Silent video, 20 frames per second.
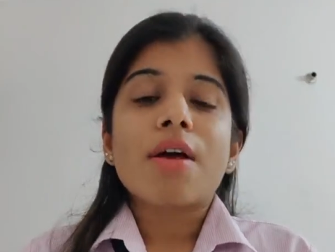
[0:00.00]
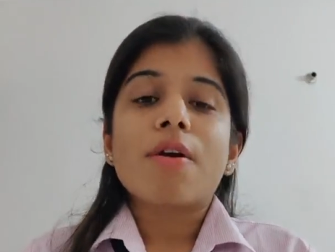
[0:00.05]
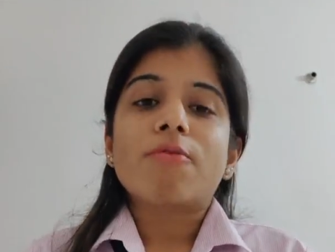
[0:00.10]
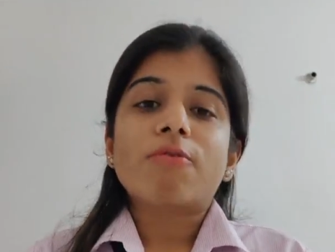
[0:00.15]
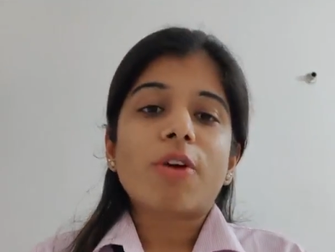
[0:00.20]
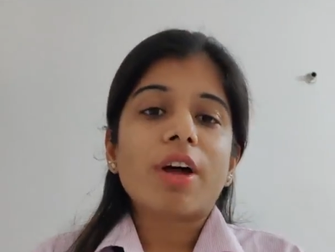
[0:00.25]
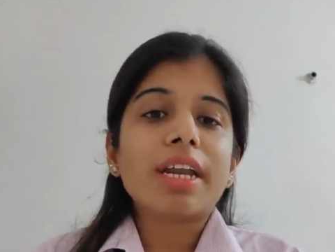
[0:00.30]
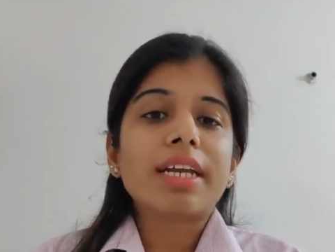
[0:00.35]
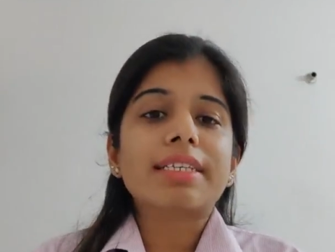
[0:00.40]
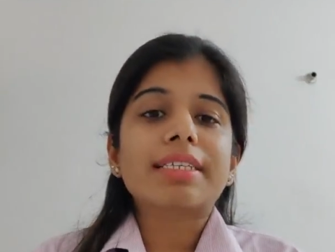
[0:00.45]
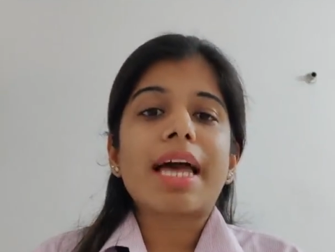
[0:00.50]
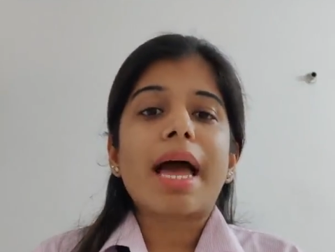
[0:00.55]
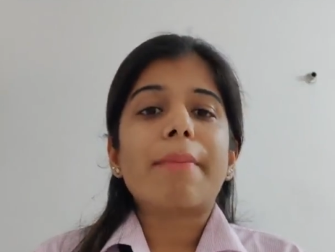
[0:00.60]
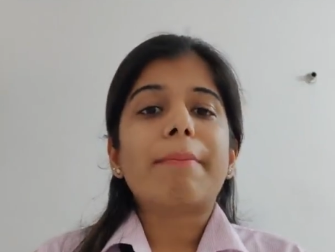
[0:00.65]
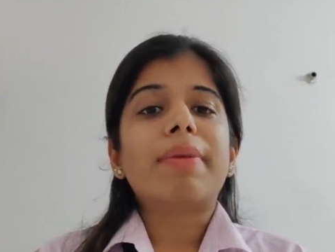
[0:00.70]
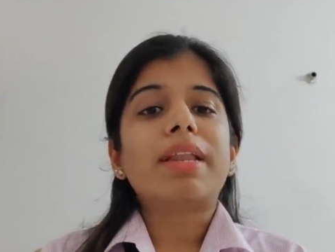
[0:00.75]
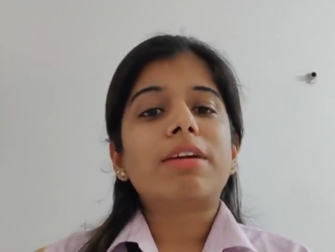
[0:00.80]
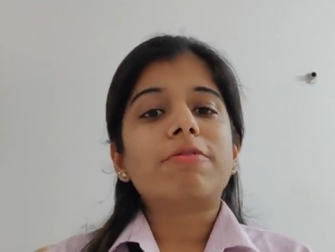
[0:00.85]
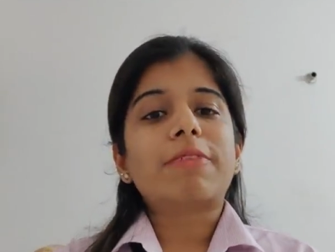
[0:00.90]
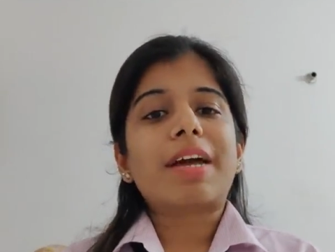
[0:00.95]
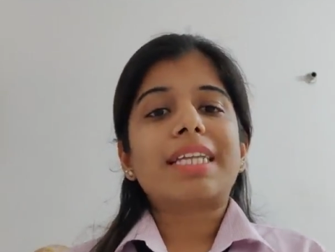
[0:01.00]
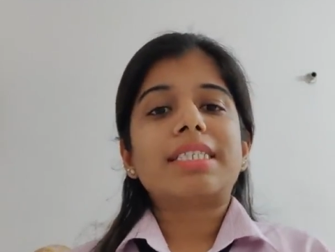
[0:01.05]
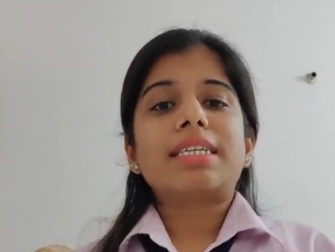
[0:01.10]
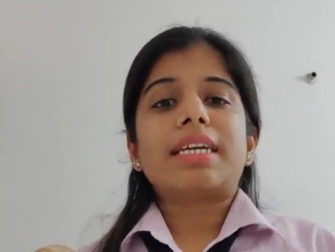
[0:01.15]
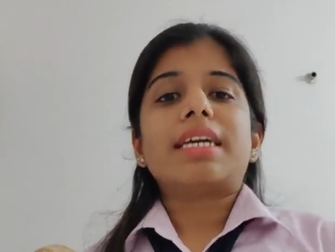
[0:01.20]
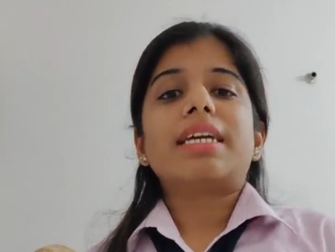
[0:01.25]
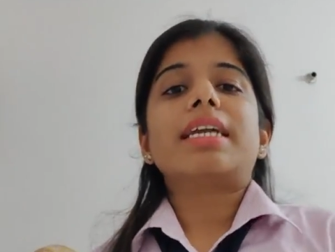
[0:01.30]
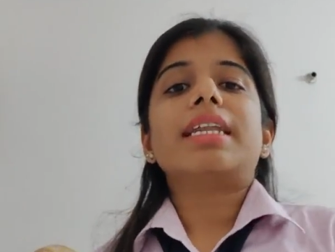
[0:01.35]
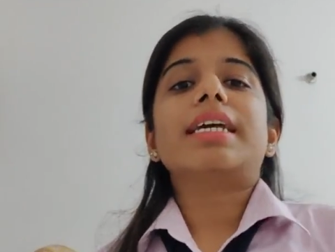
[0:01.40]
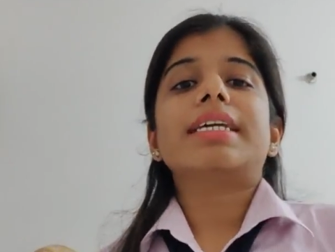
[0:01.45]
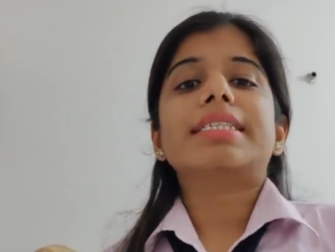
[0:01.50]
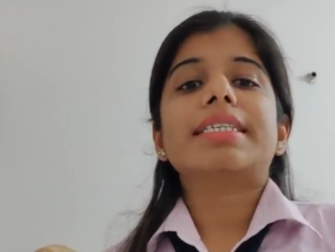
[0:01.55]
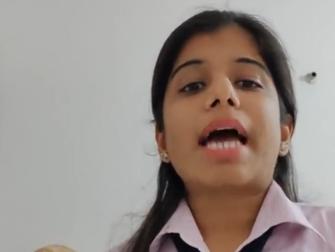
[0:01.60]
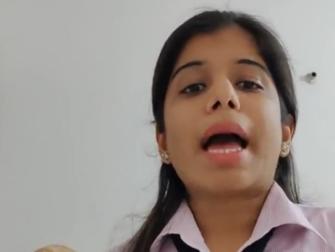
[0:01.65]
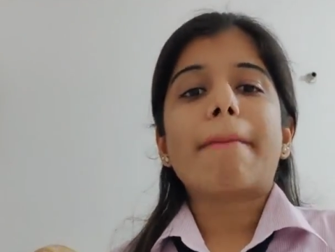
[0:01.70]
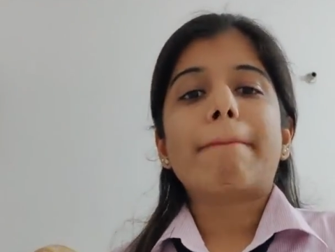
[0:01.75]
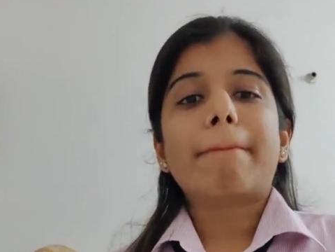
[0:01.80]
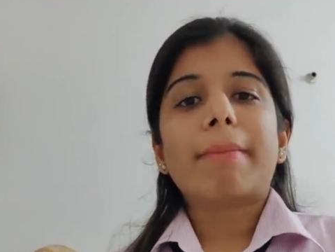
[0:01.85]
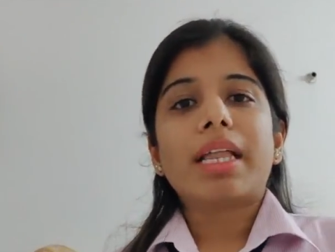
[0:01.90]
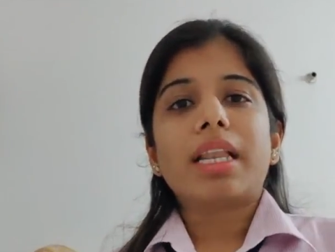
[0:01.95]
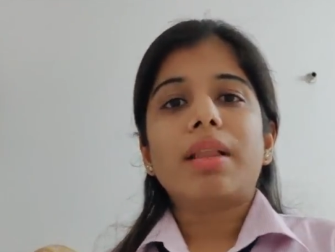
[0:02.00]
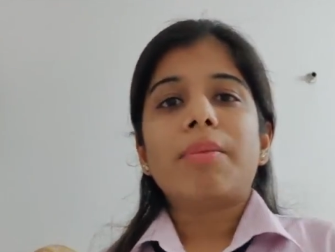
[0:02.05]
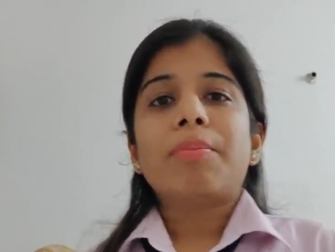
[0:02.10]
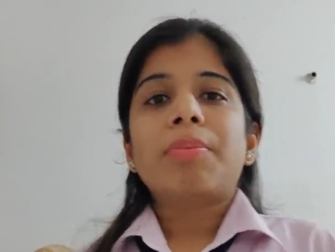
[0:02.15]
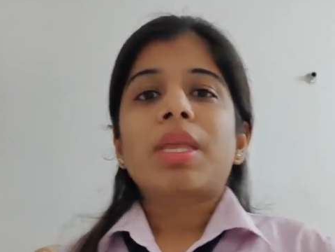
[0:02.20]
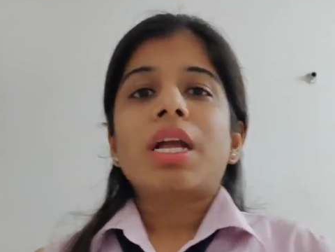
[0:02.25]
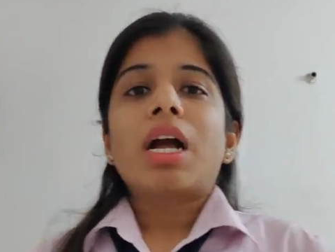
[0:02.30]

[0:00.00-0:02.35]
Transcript: For example, if I take an example,